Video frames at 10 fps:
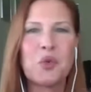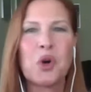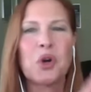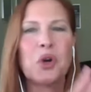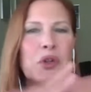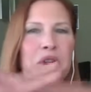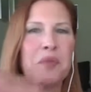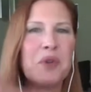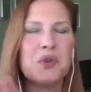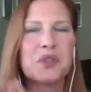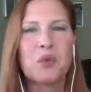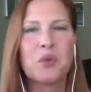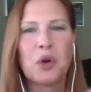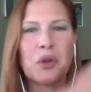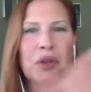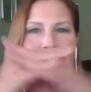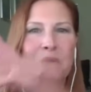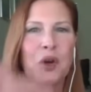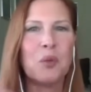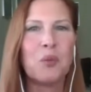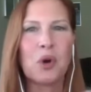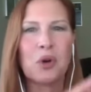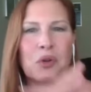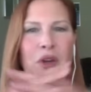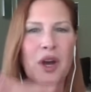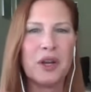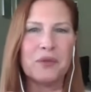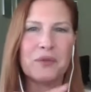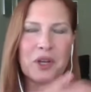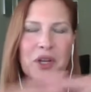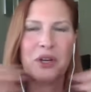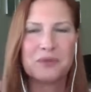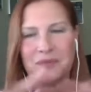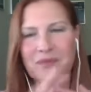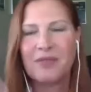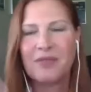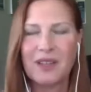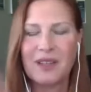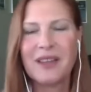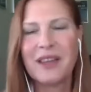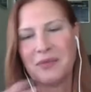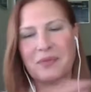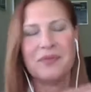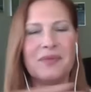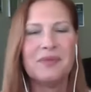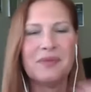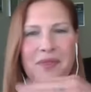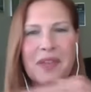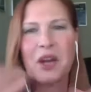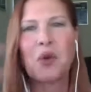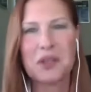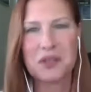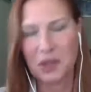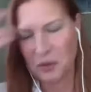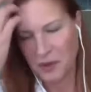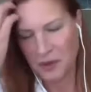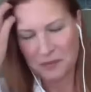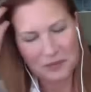world and the music world and the film world kind of you know they, they cross over